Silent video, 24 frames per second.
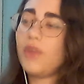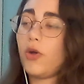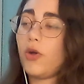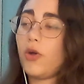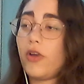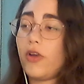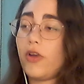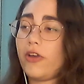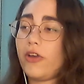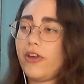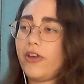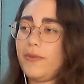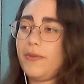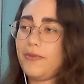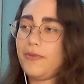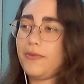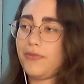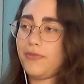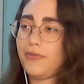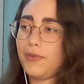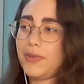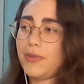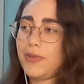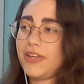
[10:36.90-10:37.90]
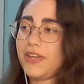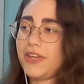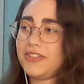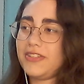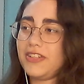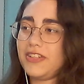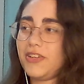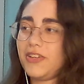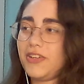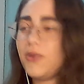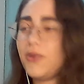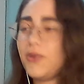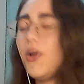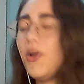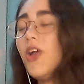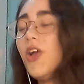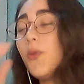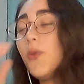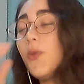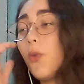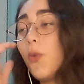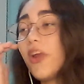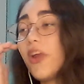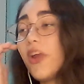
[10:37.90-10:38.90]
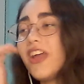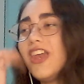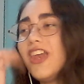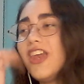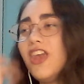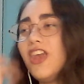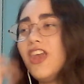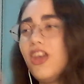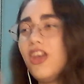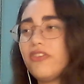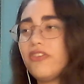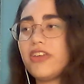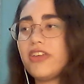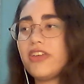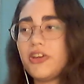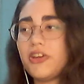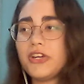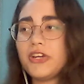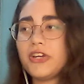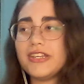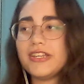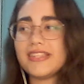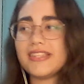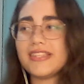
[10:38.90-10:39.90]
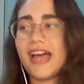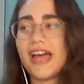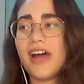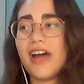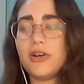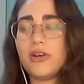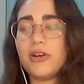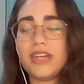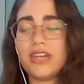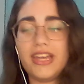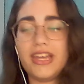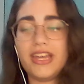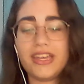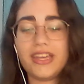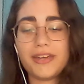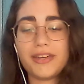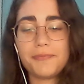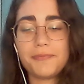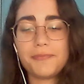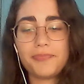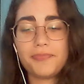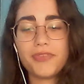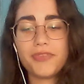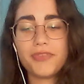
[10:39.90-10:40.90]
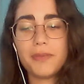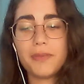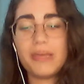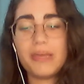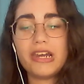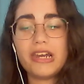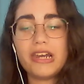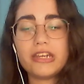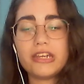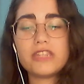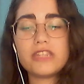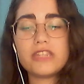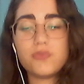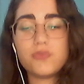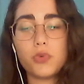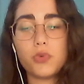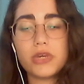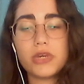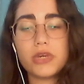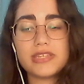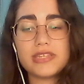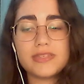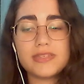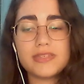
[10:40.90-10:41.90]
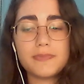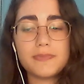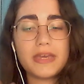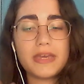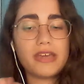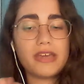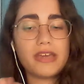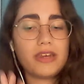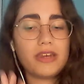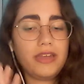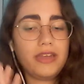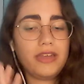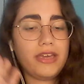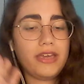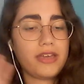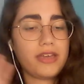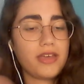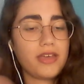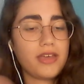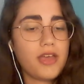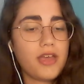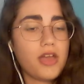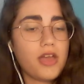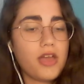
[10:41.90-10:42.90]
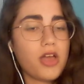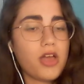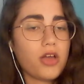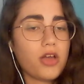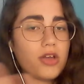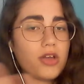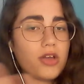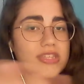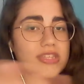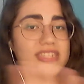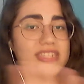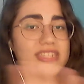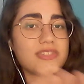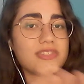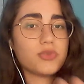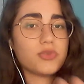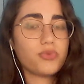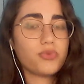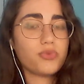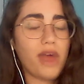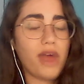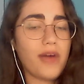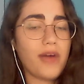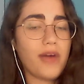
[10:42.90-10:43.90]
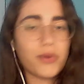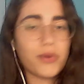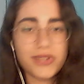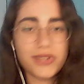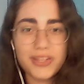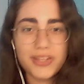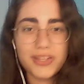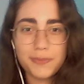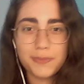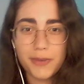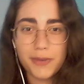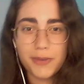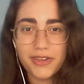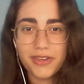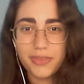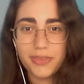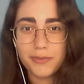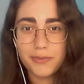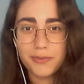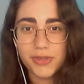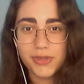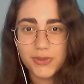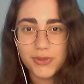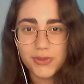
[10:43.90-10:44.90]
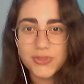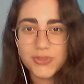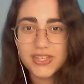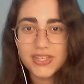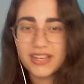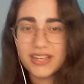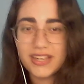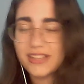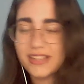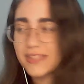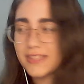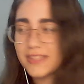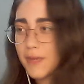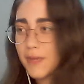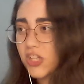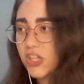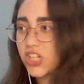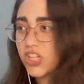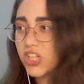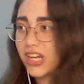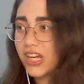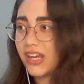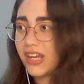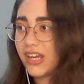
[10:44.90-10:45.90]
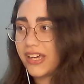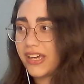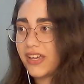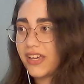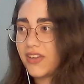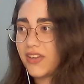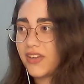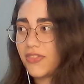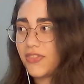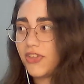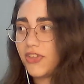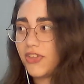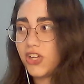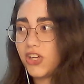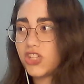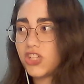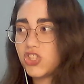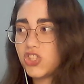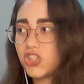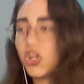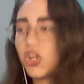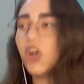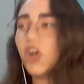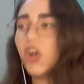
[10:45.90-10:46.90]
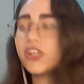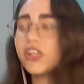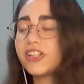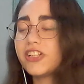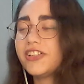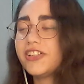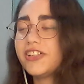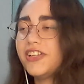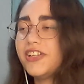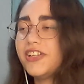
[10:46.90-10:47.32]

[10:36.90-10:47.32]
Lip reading: okay, before we continue, what I love here is how, like, Melody's voice is being, like, surrounded by the music, especially, like, the guitar.